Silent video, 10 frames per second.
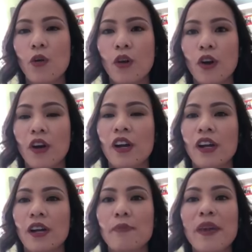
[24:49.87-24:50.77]
or
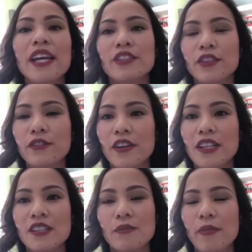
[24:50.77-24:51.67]
make a
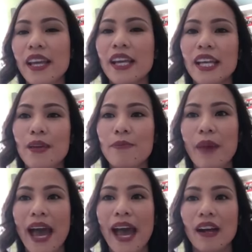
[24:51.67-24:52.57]
difference or make an
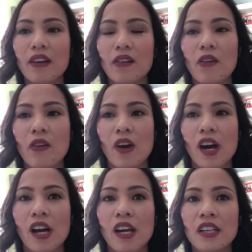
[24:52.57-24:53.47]
impact
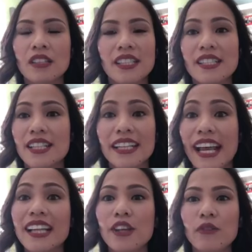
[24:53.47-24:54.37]
or just
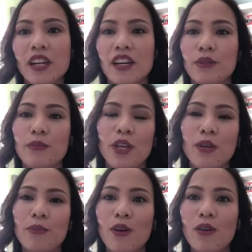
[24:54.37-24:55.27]
connecting with other
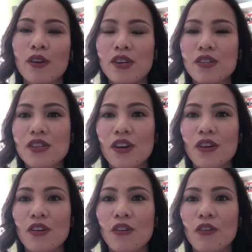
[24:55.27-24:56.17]
people.
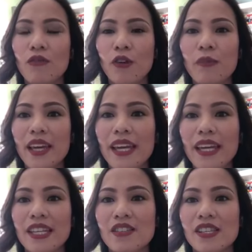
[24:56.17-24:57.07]
So for me,
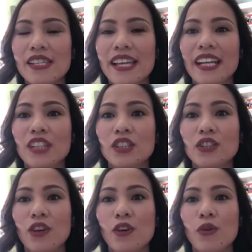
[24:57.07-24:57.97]
it's just getting to
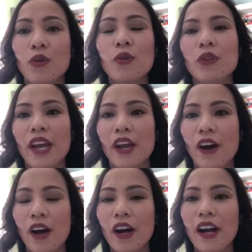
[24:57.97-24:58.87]
know who they
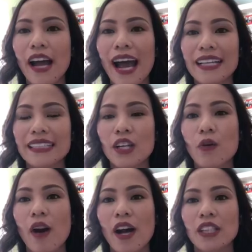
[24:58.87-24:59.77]
are, asking
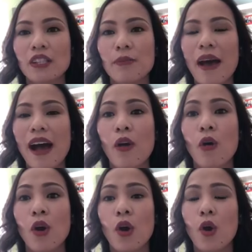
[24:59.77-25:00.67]
questions
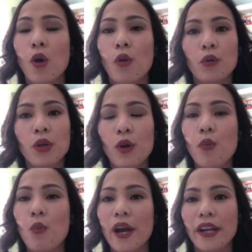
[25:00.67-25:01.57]
about, you know,
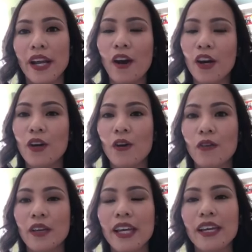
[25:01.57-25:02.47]
where they are
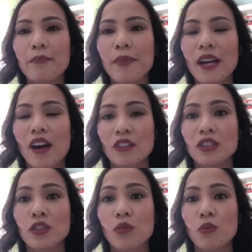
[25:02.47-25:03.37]
going, but
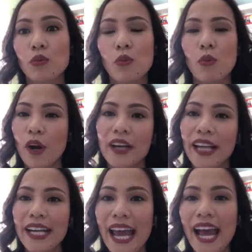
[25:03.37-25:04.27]
also where
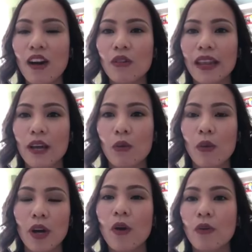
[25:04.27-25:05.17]
now? Like
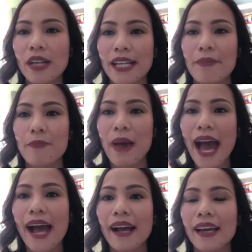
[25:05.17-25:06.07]
what holding them
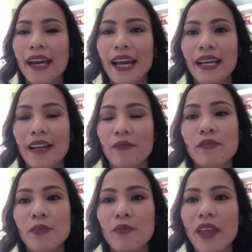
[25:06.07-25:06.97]
back? And then
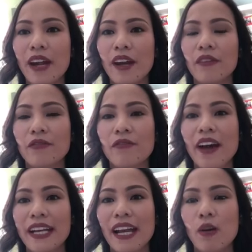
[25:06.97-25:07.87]
from there,
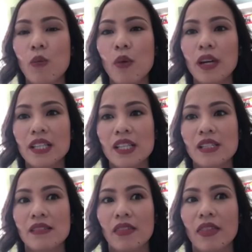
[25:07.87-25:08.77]
find out what is
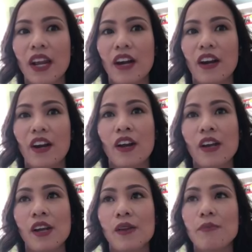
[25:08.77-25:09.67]
their
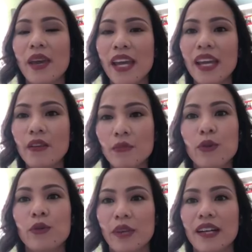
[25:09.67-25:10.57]
main
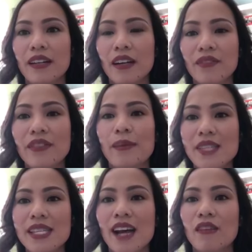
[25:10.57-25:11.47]
ruin of
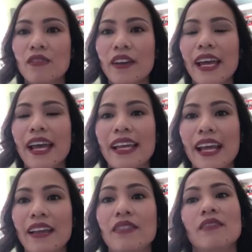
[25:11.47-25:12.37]
themselves and
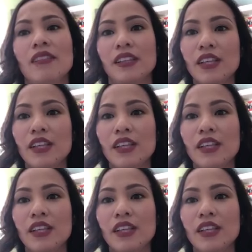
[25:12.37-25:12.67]
then